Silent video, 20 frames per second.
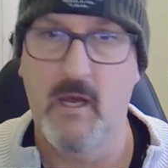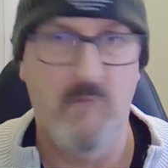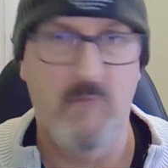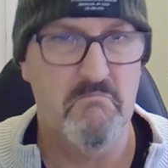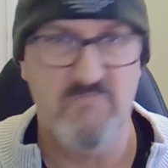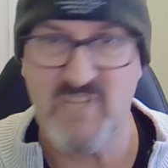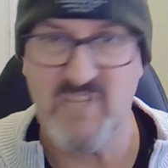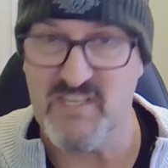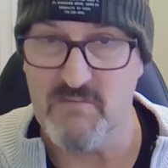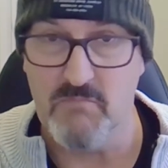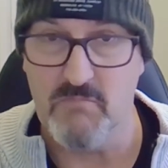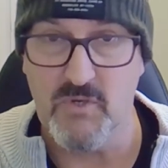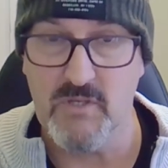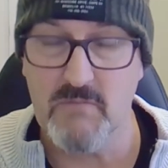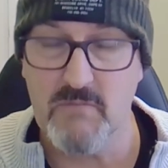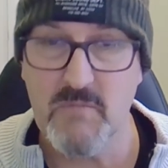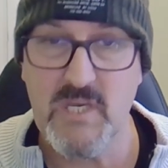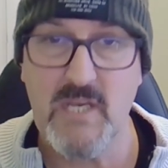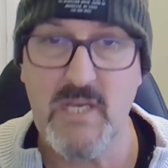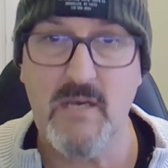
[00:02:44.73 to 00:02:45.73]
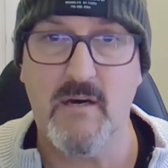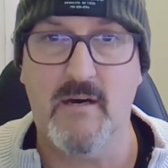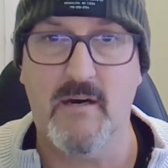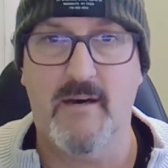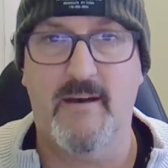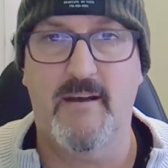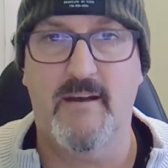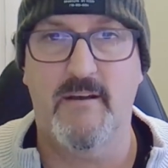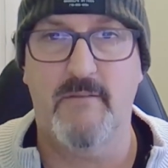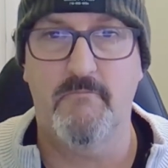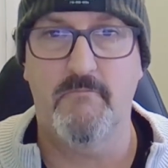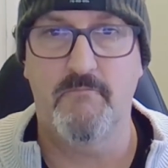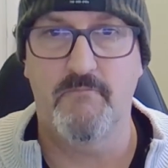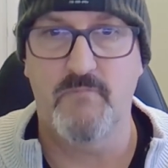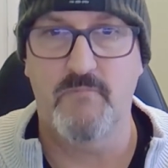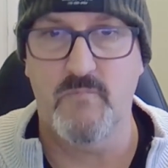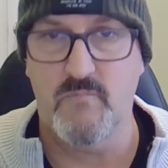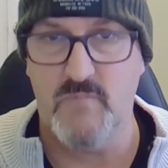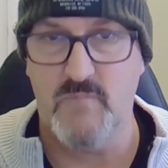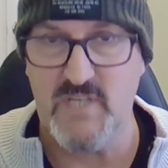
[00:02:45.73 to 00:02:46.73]
Doesn't bother me.
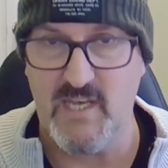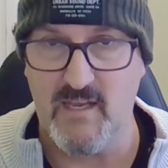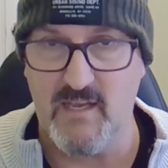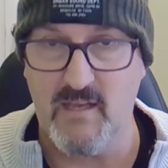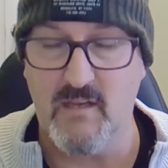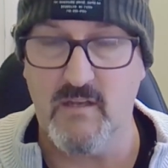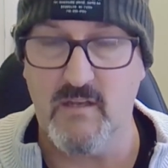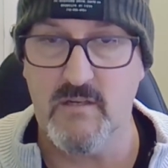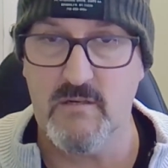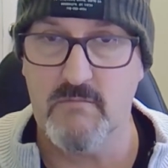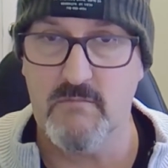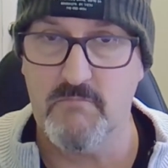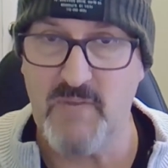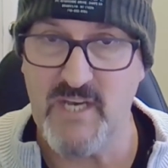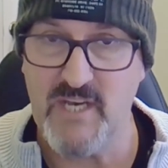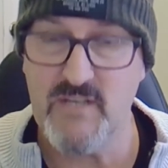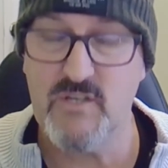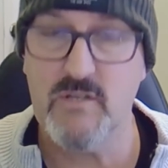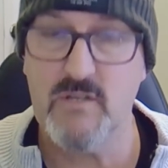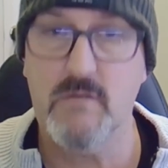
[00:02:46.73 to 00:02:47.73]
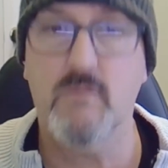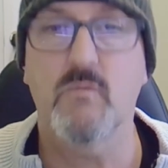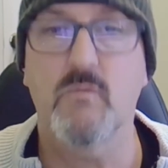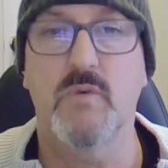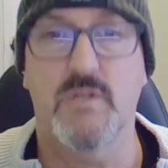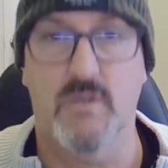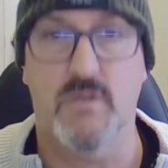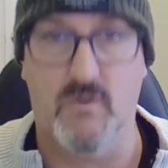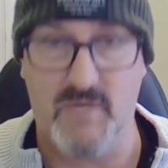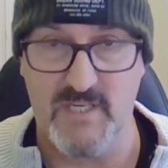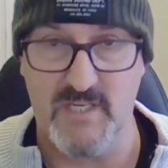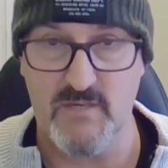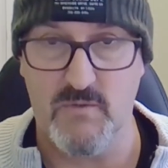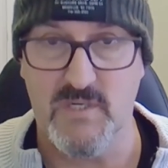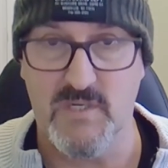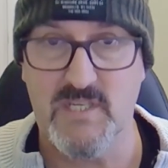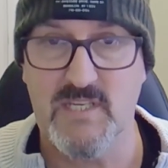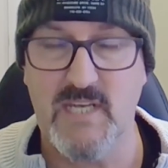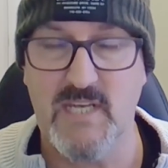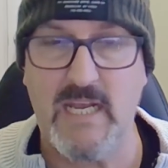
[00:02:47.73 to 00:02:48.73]
I'm taking it patient, which I'll get to
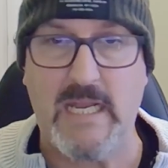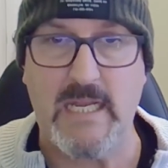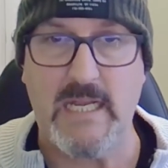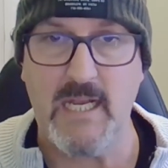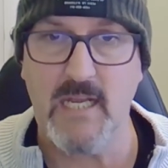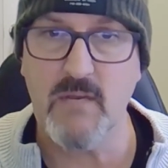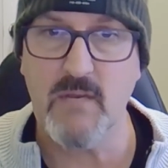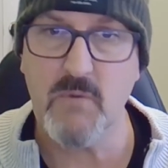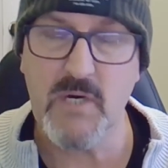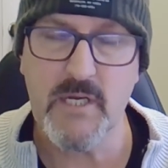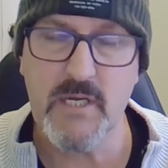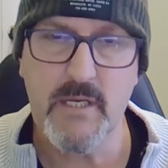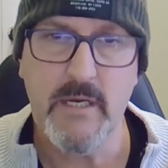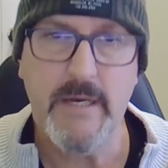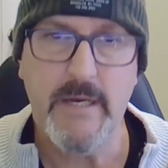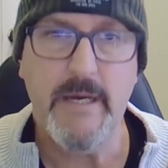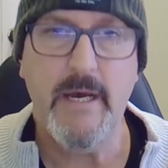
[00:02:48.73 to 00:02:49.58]
in a second anyway.